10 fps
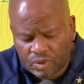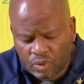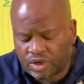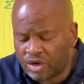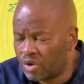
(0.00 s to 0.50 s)

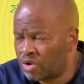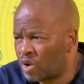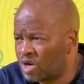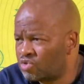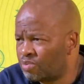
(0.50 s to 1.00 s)
did not
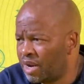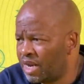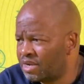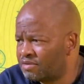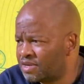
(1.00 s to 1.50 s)
want to
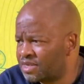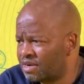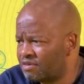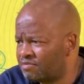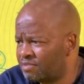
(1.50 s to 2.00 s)
play first
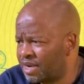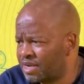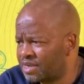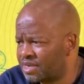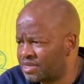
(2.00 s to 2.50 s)
half, but
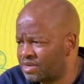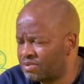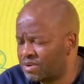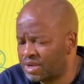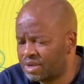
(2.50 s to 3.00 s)
I just
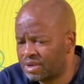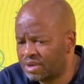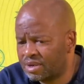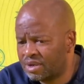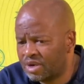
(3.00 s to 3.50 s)
think we
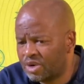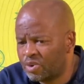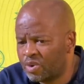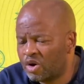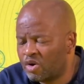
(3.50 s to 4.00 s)

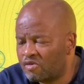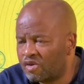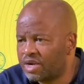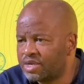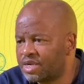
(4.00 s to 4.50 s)
were
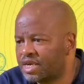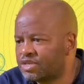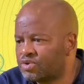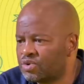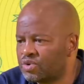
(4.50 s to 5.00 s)
over
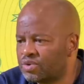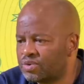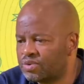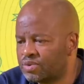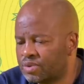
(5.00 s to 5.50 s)
anxious to
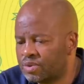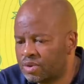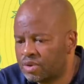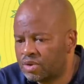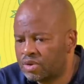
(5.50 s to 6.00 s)

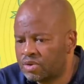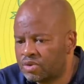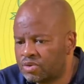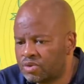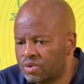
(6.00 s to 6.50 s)

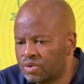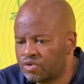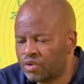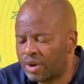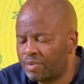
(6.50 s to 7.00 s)

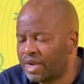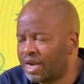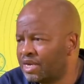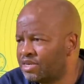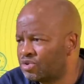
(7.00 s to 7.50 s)

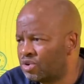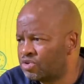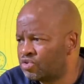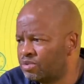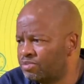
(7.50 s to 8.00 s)
replicate or
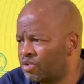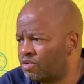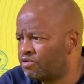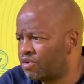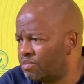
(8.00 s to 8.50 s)
to
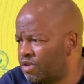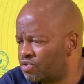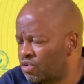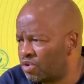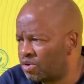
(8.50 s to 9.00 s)
improve from the
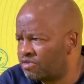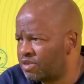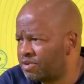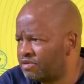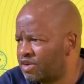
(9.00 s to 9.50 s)
score of
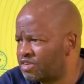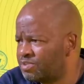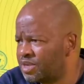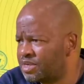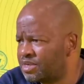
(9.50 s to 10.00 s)
the previous
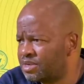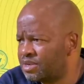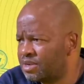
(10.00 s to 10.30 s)
match,